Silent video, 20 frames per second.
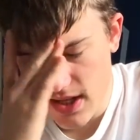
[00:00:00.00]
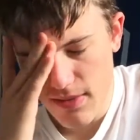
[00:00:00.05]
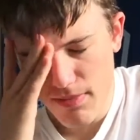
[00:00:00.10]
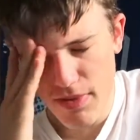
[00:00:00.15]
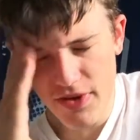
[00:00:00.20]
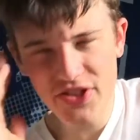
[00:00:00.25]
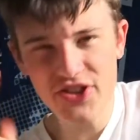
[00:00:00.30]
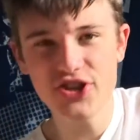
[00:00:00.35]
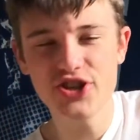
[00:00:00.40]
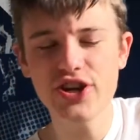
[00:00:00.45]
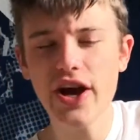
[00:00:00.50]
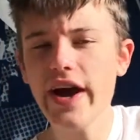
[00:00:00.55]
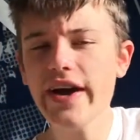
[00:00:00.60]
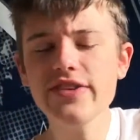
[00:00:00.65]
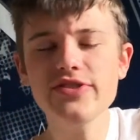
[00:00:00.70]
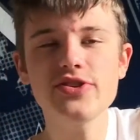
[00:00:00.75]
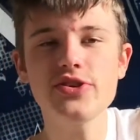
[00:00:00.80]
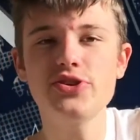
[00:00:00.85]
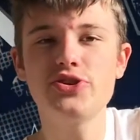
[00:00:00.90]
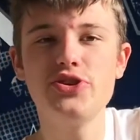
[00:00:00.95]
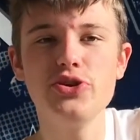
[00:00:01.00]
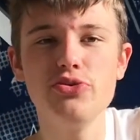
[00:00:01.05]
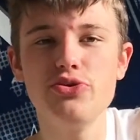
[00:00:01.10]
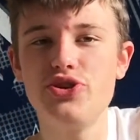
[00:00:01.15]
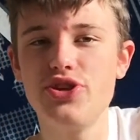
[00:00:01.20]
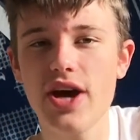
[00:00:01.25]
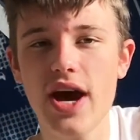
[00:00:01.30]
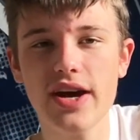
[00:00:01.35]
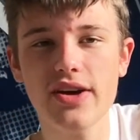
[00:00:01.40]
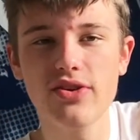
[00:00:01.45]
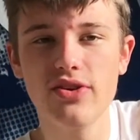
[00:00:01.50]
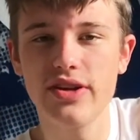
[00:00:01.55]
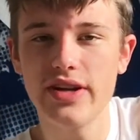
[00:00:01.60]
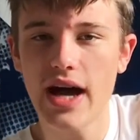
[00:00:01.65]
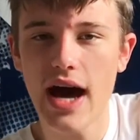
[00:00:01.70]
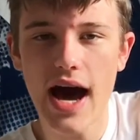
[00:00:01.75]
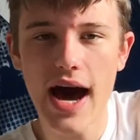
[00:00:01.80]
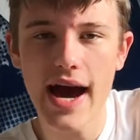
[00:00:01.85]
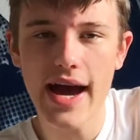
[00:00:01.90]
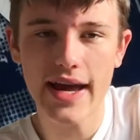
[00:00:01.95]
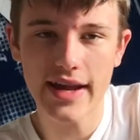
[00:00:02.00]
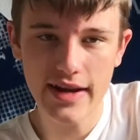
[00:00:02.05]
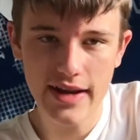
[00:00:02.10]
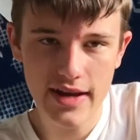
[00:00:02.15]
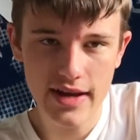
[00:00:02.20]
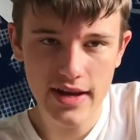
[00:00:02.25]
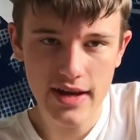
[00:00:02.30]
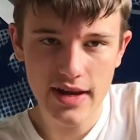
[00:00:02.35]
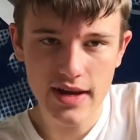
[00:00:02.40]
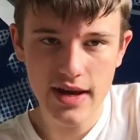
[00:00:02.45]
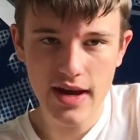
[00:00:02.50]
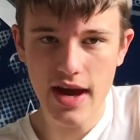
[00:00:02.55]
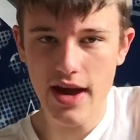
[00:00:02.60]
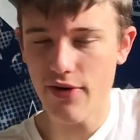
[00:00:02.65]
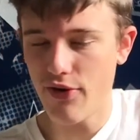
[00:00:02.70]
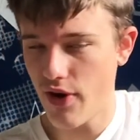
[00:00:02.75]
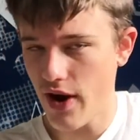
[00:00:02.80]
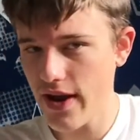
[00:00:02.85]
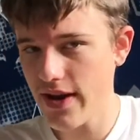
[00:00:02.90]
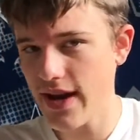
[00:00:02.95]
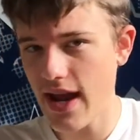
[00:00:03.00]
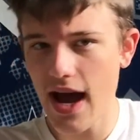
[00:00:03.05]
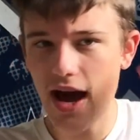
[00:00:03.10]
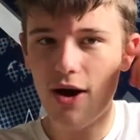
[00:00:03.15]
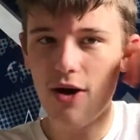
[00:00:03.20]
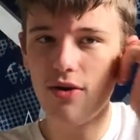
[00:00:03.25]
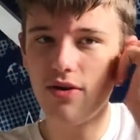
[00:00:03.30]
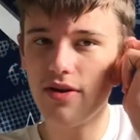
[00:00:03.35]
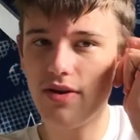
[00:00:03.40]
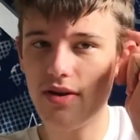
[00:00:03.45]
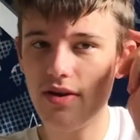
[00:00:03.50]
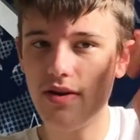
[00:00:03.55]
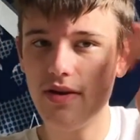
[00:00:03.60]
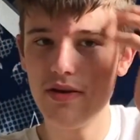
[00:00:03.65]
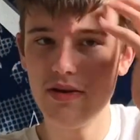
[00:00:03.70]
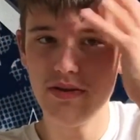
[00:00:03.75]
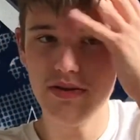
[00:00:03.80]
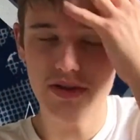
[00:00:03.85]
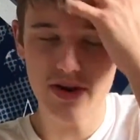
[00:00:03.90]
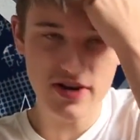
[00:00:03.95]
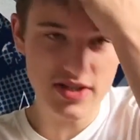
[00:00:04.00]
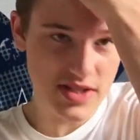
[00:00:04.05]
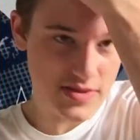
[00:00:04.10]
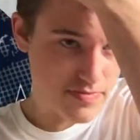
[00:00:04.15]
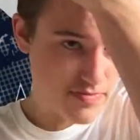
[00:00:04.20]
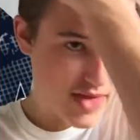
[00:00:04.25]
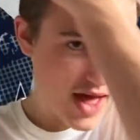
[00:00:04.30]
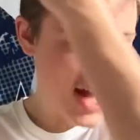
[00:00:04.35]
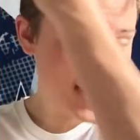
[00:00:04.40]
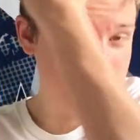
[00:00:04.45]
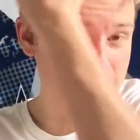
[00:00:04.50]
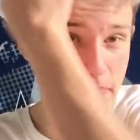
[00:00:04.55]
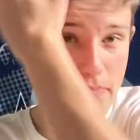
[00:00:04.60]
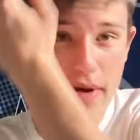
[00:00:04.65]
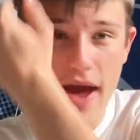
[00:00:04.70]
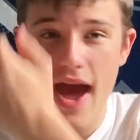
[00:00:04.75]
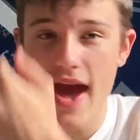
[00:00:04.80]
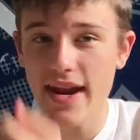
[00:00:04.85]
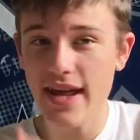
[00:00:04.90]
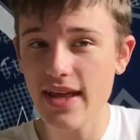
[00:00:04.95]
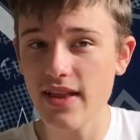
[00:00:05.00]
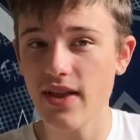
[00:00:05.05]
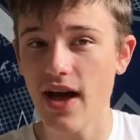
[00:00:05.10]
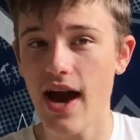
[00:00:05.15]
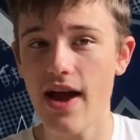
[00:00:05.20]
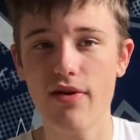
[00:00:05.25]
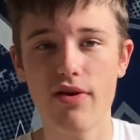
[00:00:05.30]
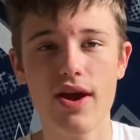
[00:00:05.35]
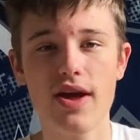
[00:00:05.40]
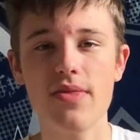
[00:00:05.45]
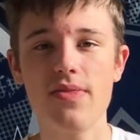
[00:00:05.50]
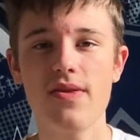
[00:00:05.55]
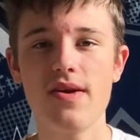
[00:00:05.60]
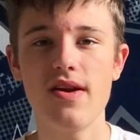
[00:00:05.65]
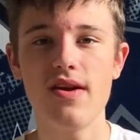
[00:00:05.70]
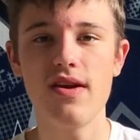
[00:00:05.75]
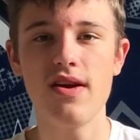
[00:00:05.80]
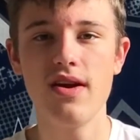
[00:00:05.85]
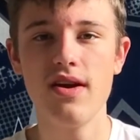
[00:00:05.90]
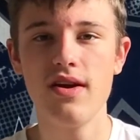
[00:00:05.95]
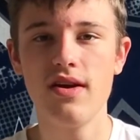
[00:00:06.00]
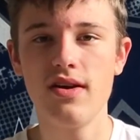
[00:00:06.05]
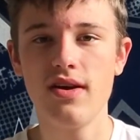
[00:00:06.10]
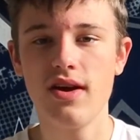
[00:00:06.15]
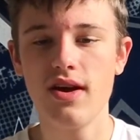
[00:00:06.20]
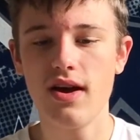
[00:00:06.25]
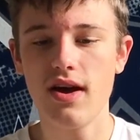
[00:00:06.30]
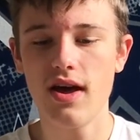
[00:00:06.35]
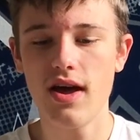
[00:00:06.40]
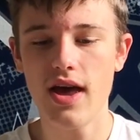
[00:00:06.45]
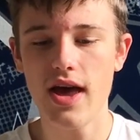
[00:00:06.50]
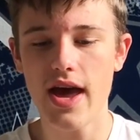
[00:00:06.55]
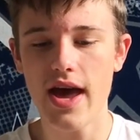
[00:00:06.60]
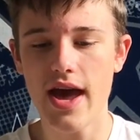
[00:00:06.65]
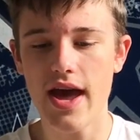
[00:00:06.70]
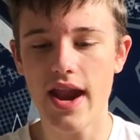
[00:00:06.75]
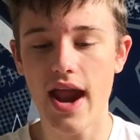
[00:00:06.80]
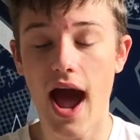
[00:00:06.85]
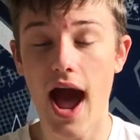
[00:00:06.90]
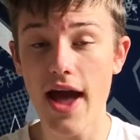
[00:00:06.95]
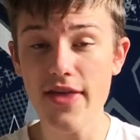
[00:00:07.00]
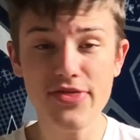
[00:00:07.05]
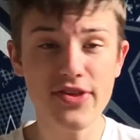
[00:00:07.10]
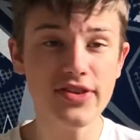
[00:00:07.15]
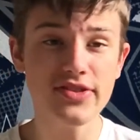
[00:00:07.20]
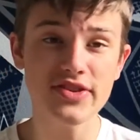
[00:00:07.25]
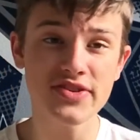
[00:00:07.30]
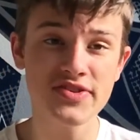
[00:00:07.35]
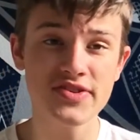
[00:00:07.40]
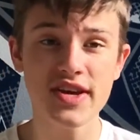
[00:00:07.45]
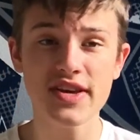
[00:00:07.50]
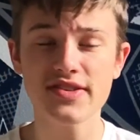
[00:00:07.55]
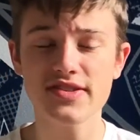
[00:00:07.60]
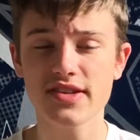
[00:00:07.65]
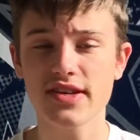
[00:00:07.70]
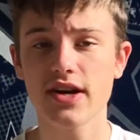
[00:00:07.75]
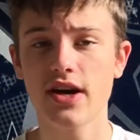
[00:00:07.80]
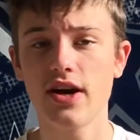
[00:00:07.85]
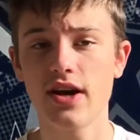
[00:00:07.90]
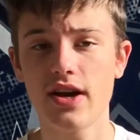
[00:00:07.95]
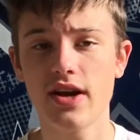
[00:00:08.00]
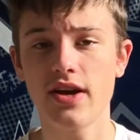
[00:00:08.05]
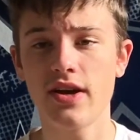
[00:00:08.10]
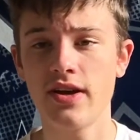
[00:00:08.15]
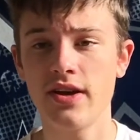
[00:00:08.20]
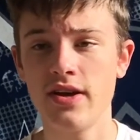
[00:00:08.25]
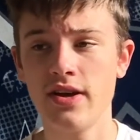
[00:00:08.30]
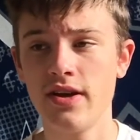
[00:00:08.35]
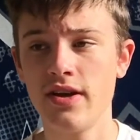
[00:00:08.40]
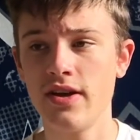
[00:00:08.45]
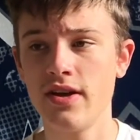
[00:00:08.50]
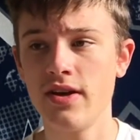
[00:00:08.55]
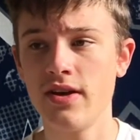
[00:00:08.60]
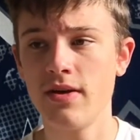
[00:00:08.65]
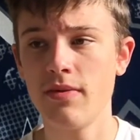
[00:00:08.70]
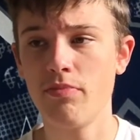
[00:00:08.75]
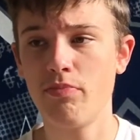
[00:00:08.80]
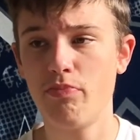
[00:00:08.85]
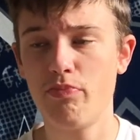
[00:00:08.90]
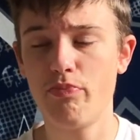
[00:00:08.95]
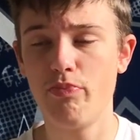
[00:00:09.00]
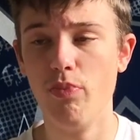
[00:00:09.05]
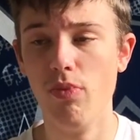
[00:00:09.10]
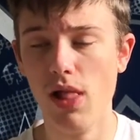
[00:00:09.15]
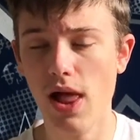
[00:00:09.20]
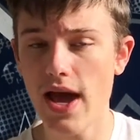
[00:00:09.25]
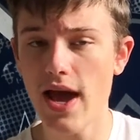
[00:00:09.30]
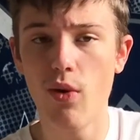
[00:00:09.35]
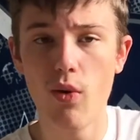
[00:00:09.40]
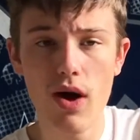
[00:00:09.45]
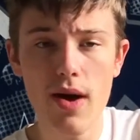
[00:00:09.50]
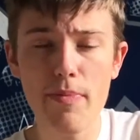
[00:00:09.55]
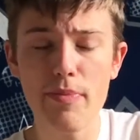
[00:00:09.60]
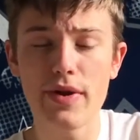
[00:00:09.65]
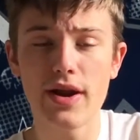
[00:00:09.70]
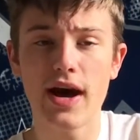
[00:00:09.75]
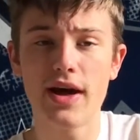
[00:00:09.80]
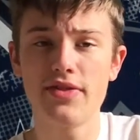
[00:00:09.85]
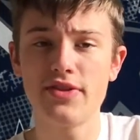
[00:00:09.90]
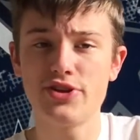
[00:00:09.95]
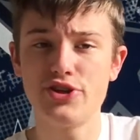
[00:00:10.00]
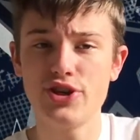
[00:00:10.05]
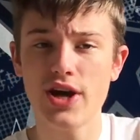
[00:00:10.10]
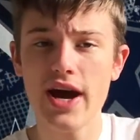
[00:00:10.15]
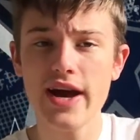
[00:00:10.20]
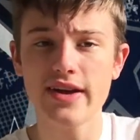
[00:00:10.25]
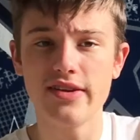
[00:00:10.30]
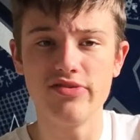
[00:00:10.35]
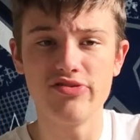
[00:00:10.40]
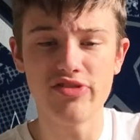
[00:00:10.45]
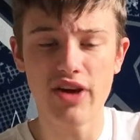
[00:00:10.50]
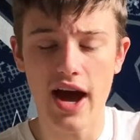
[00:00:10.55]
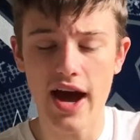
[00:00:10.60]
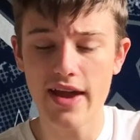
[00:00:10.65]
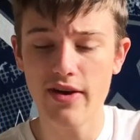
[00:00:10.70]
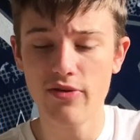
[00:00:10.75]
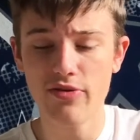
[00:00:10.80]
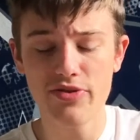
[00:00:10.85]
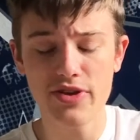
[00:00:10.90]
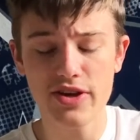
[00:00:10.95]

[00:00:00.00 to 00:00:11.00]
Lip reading: the Giants are too Jekyll and Hyde. And right now, that's a bad Eli right there. And I think the Saints are going to lay a whipping on the Giants. I